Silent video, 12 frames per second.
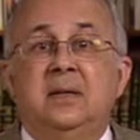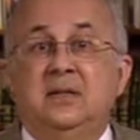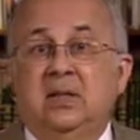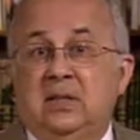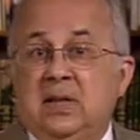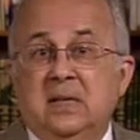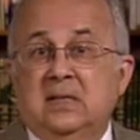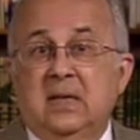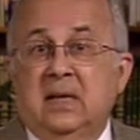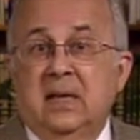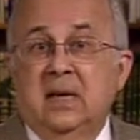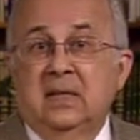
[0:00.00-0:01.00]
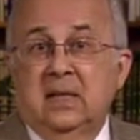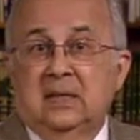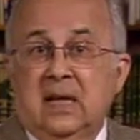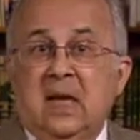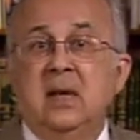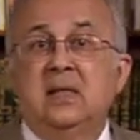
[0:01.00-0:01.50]
She tells the king that
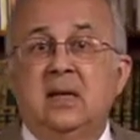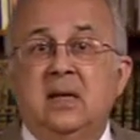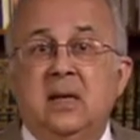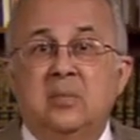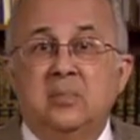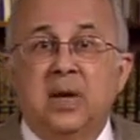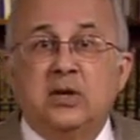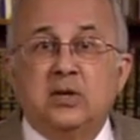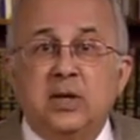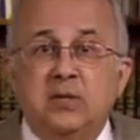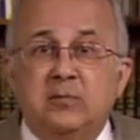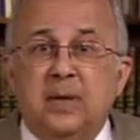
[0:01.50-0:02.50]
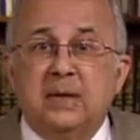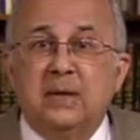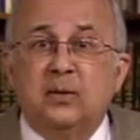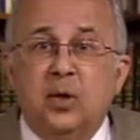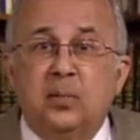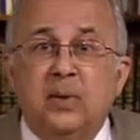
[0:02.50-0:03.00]
anything can be achieved by
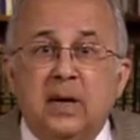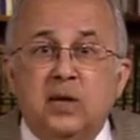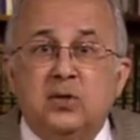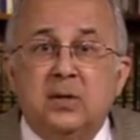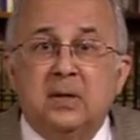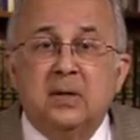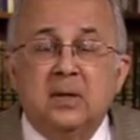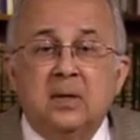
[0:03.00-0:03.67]
determination